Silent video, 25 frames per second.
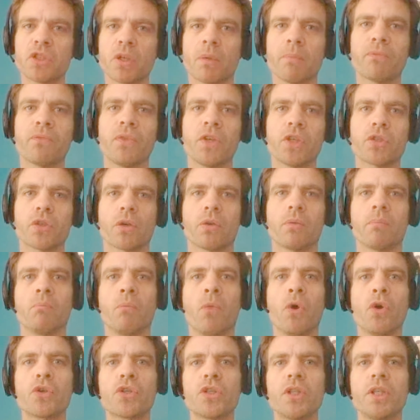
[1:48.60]
some fish are
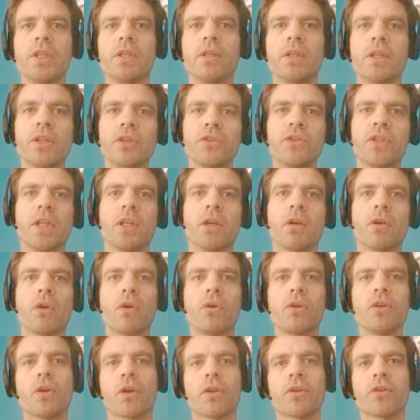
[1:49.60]
mostly seen
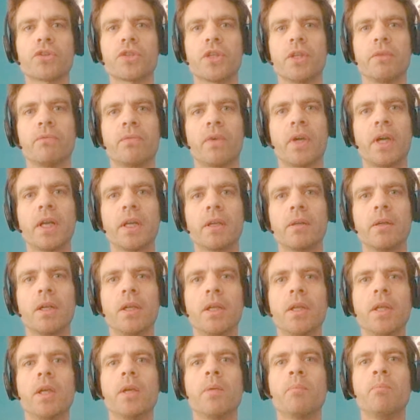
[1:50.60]
alone, others in very
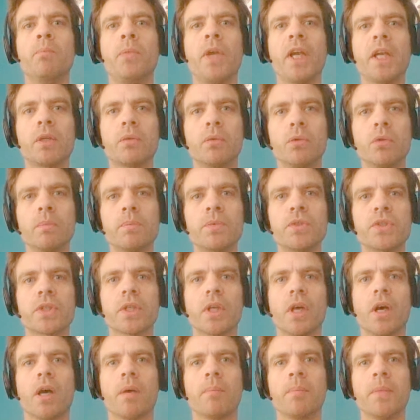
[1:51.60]
big groups.
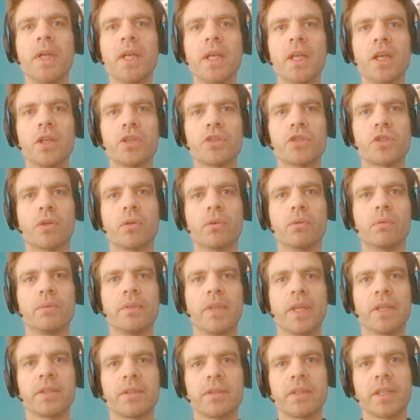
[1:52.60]
So
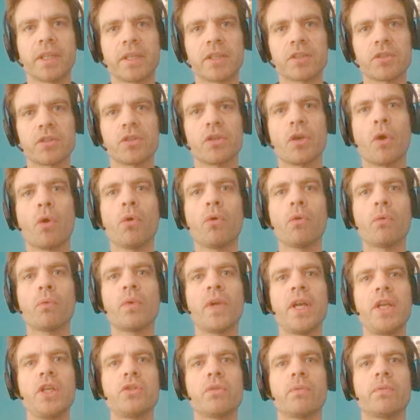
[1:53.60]
that is a whole
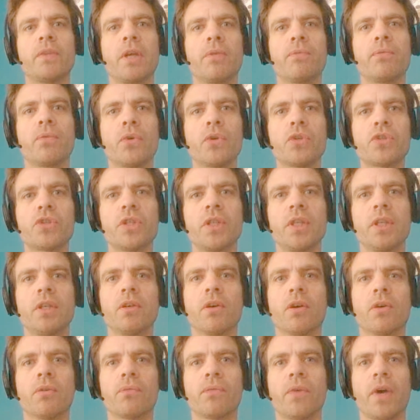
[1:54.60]
range of
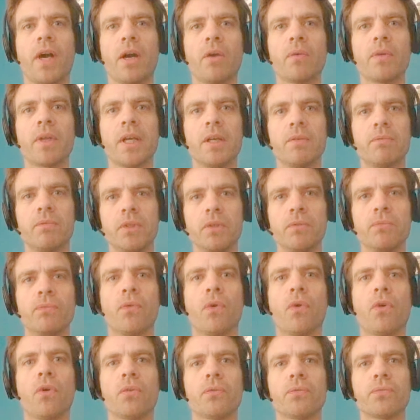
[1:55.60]
diversity of how they have
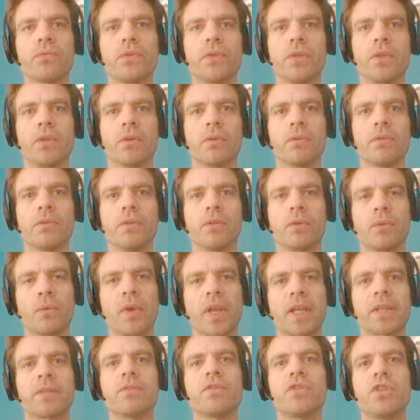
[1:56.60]
evolved, to
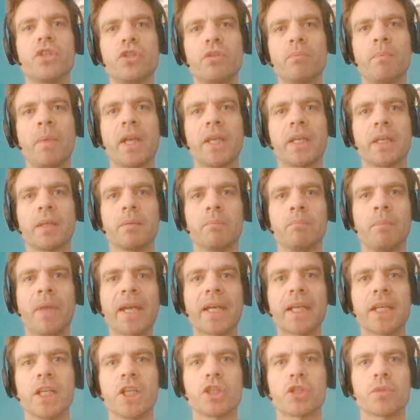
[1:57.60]
collective decision-making
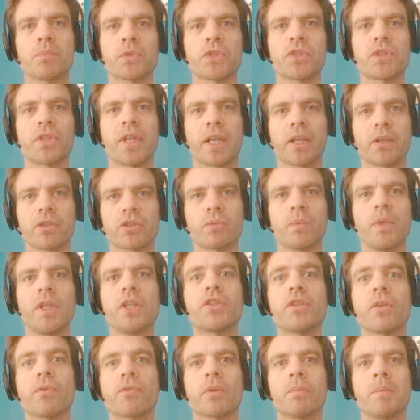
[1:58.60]
mechanisms, telling us
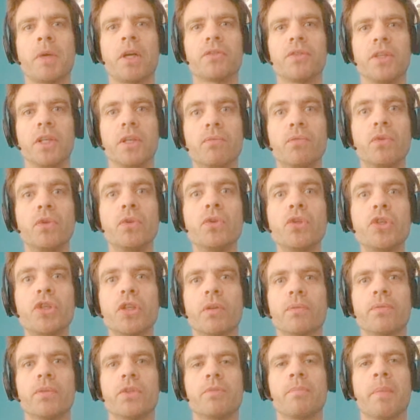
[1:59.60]
really something about the
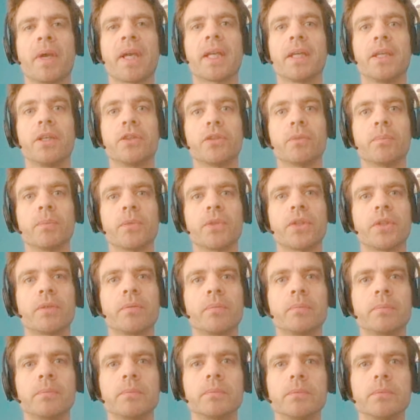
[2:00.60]
evolution of these mechanisms.